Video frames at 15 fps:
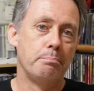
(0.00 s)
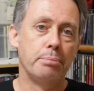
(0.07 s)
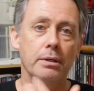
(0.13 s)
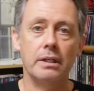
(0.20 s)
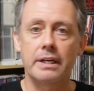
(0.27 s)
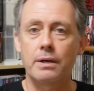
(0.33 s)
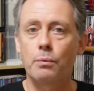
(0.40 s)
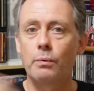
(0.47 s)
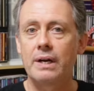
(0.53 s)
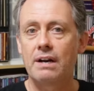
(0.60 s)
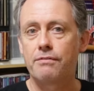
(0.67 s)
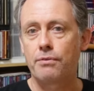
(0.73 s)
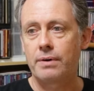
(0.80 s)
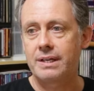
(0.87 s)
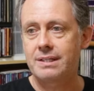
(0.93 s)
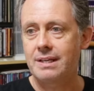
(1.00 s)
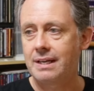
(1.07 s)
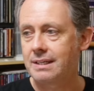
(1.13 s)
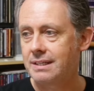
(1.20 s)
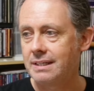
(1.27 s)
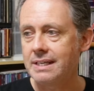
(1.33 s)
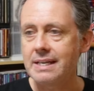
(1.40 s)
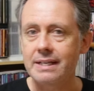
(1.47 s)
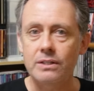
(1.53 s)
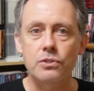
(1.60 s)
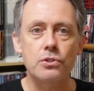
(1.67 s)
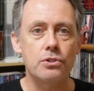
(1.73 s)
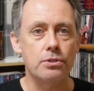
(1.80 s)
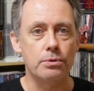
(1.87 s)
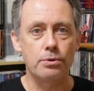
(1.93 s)
pulling whatever it
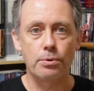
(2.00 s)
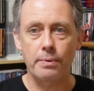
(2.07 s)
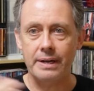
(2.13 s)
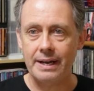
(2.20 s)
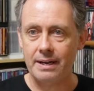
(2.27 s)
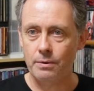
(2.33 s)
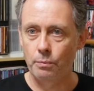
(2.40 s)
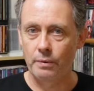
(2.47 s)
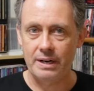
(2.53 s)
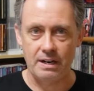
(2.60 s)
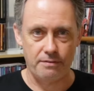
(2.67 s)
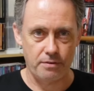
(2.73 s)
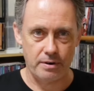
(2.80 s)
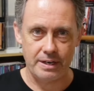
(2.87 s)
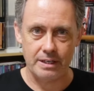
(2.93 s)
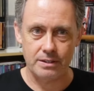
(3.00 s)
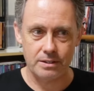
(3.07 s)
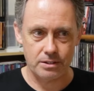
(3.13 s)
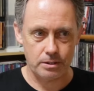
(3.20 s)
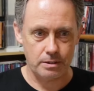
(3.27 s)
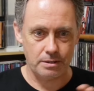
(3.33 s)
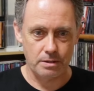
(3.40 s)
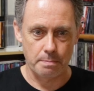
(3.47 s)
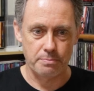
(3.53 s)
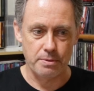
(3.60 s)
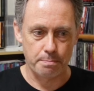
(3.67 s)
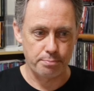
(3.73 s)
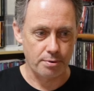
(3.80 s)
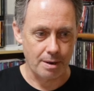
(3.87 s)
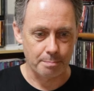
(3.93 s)
needs to create whatever it's
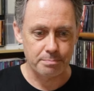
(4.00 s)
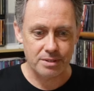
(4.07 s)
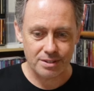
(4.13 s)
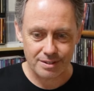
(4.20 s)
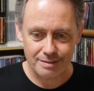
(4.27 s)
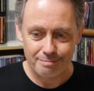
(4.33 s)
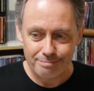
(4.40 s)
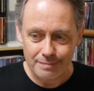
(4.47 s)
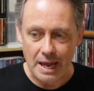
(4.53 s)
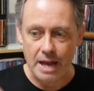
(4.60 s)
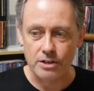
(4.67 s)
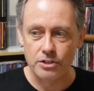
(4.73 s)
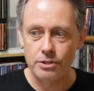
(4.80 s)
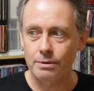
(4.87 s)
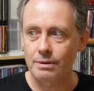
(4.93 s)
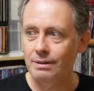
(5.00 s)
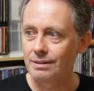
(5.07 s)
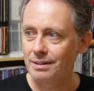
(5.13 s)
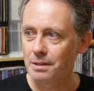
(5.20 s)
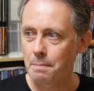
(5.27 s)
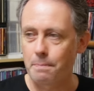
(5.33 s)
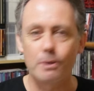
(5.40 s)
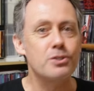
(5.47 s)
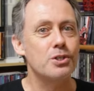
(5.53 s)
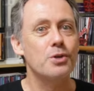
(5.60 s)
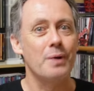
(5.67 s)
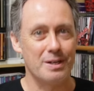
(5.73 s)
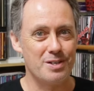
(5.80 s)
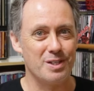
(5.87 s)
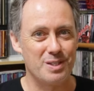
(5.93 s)
the prompt enter the person
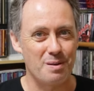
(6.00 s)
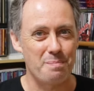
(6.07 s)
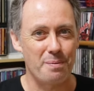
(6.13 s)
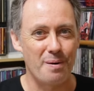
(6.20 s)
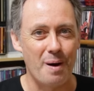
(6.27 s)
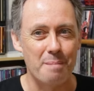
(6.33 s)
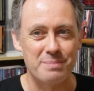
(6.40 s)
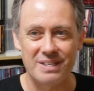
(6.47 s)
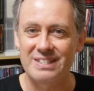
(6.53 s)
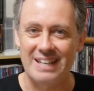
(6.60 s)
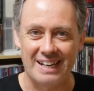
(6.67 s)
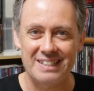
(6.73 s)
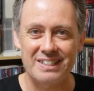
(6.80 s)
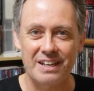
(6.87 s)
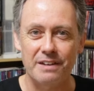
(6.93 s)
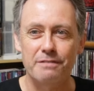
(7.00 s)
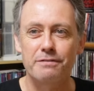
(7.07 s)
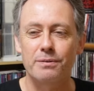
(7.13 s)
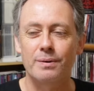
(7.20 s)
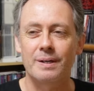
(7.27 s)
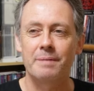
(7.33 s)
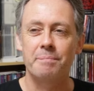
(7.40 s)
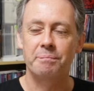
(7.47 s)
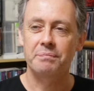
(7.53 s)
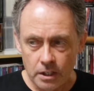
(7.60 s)
who enters the prompt is asking for.